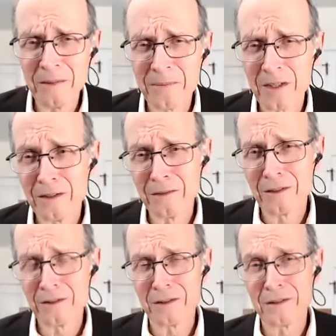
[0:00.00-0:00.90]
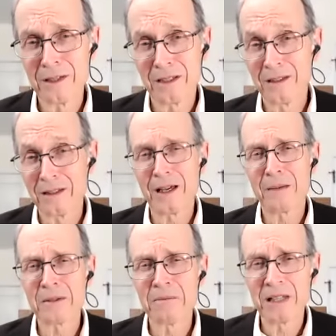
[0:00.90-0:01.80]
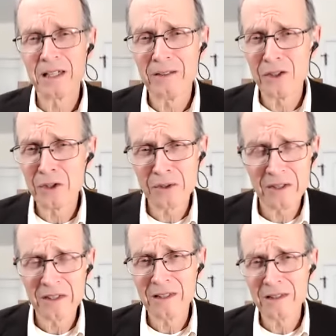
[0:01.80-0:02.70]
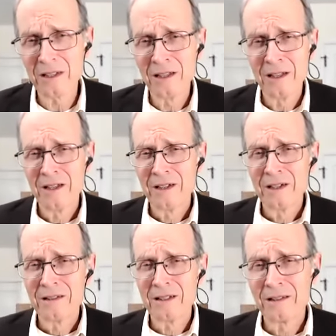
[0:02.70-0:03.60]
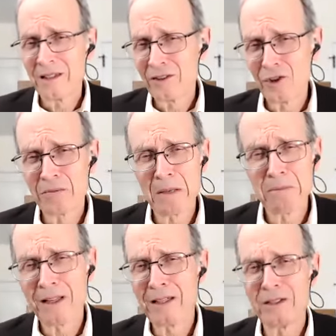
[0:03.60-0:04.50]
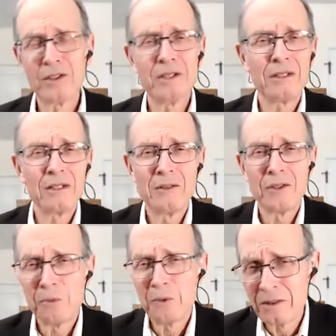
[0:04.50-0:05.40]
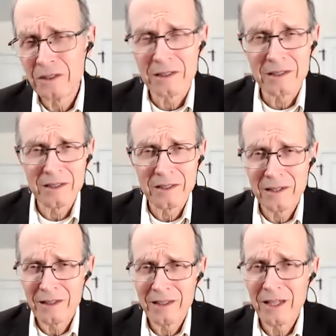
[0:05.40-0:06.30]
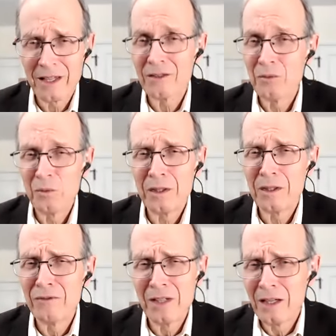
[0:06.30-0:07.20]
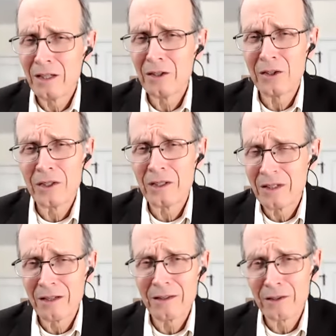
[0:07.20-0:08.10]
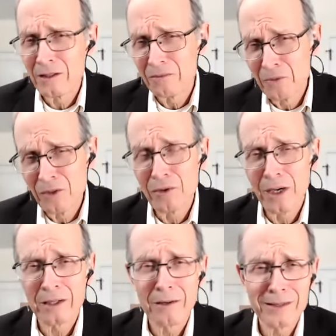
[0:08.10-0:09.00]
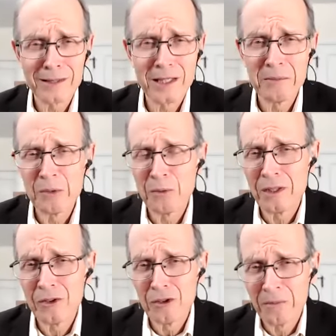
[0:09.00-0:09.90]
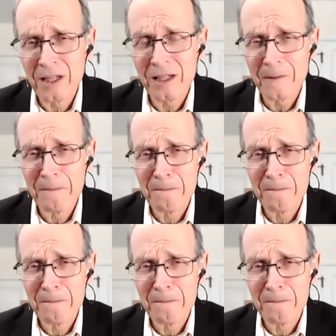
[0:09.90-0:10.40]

You know, or, or and, and stop complaining. Those are the things that that, that those people had to learn to do in the wilderness. And, and they wouldn't have needed to learn it there. They could have moved right across had they been willing to obey.